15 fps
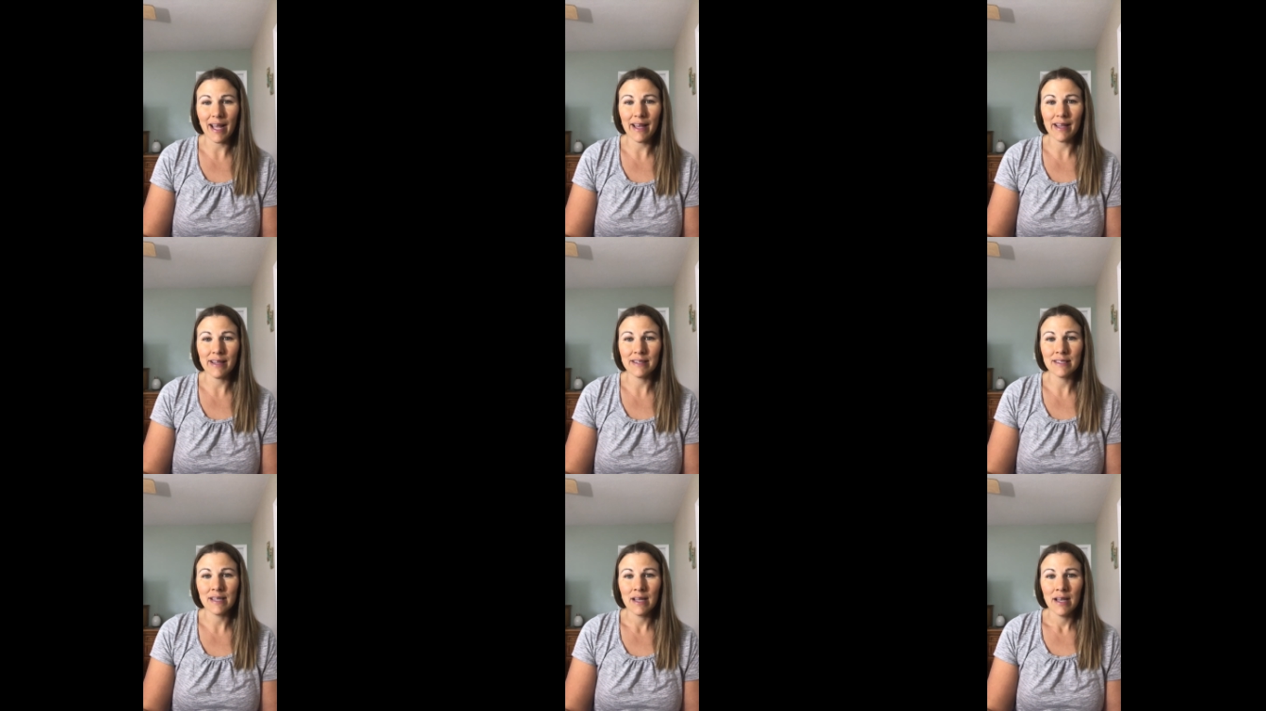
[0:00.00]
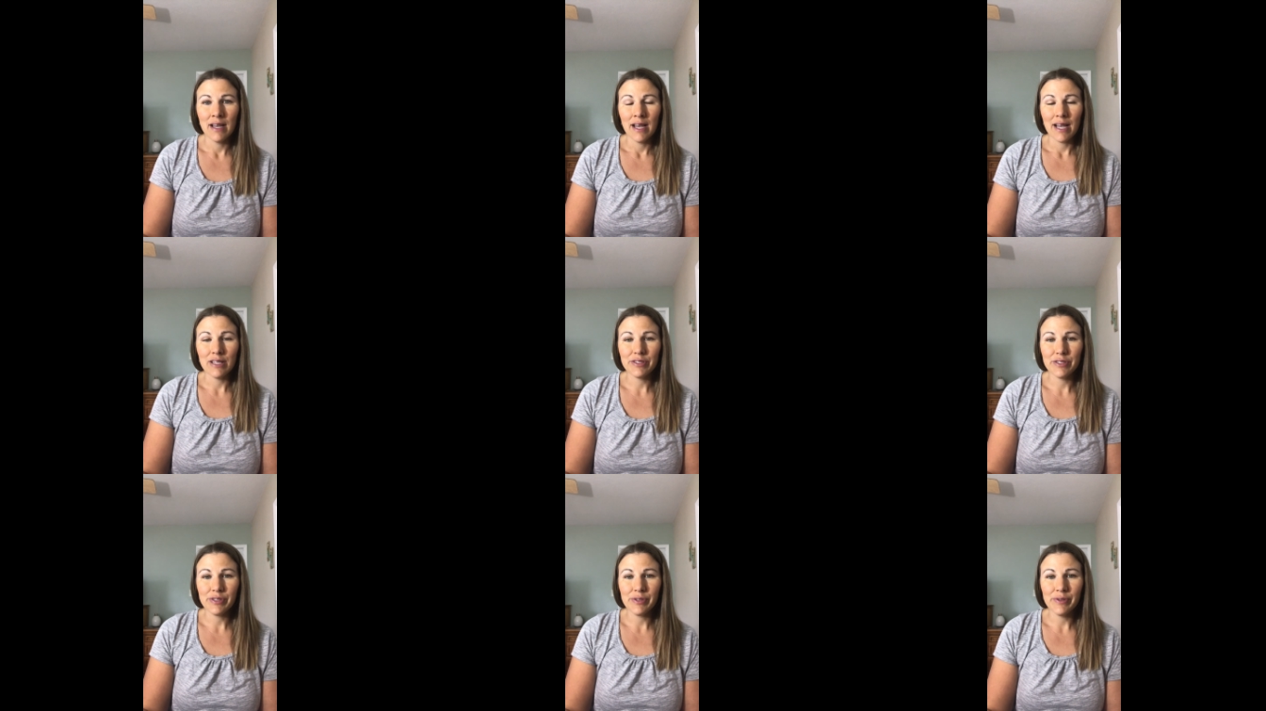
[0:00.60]
And as
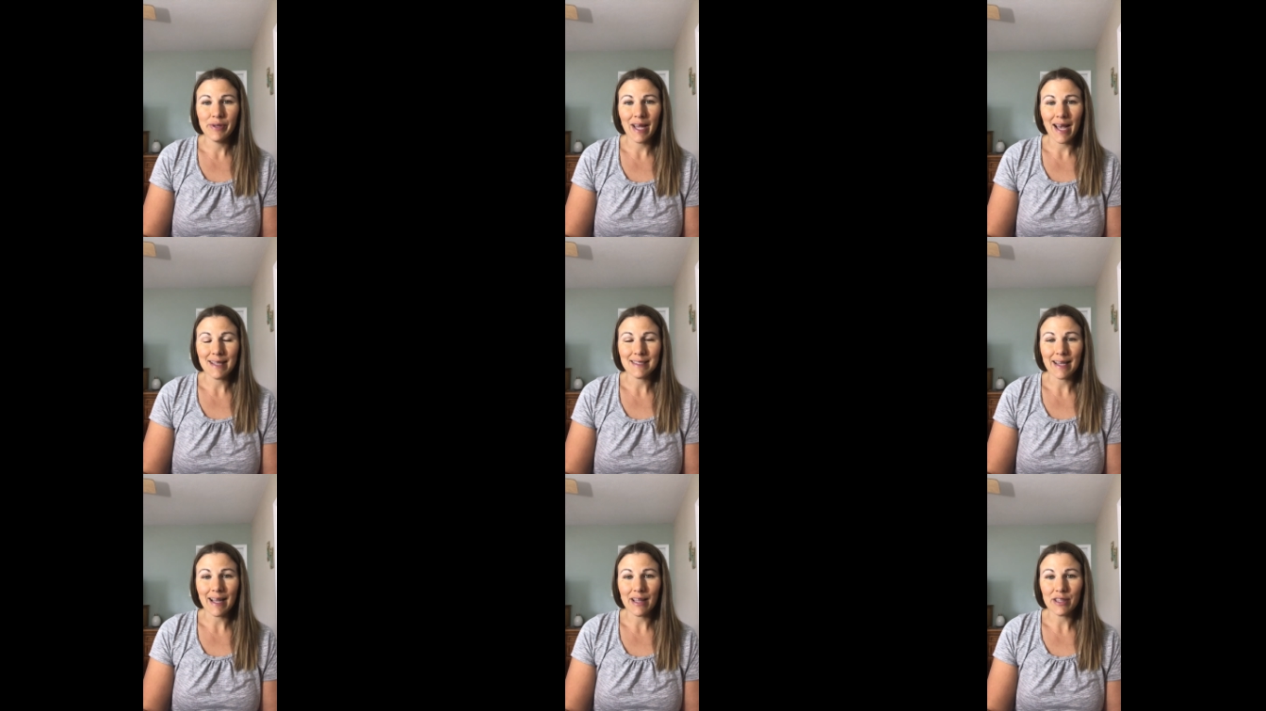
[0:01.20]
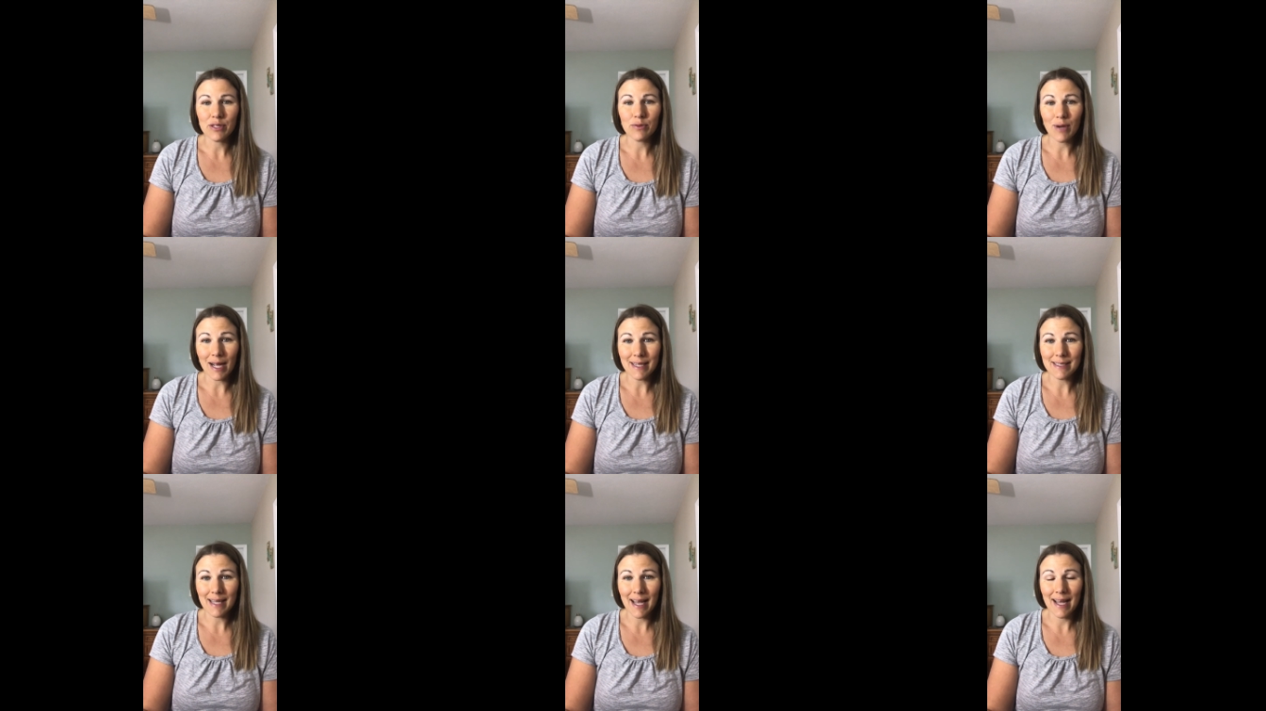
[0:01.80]
soon as I got the
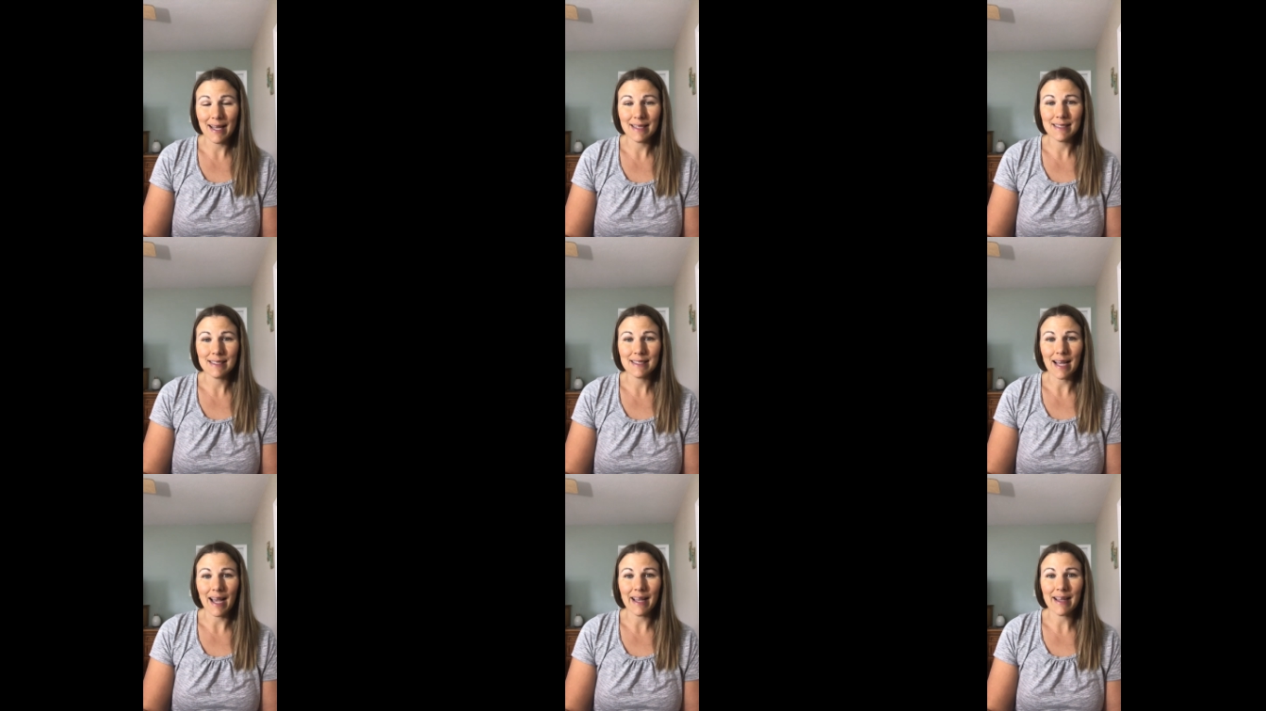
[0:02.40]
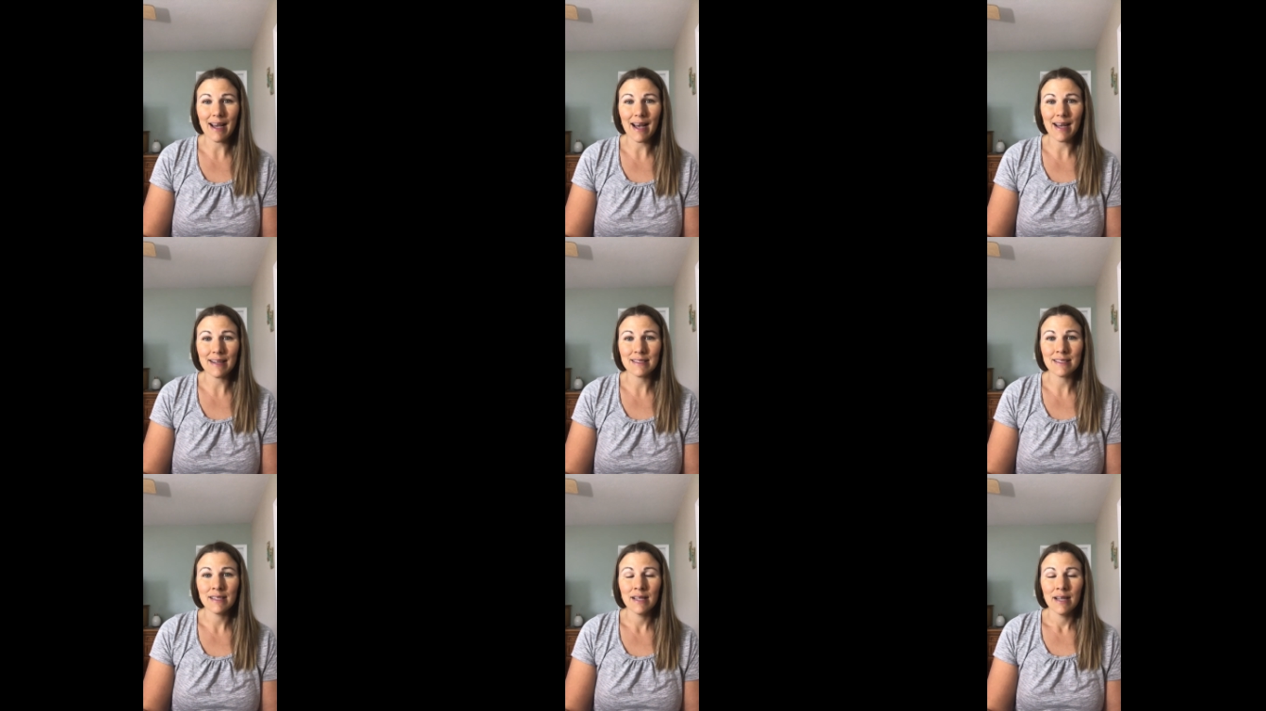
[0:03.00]
right test, I
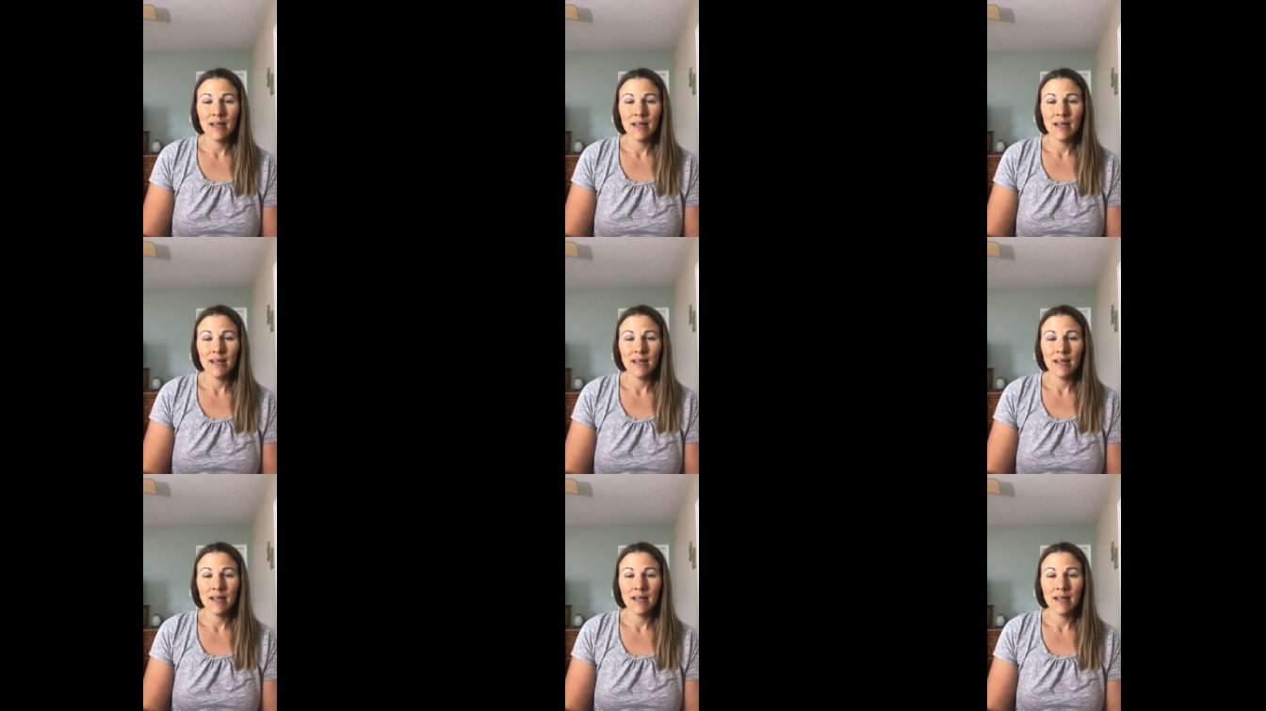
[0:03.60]
got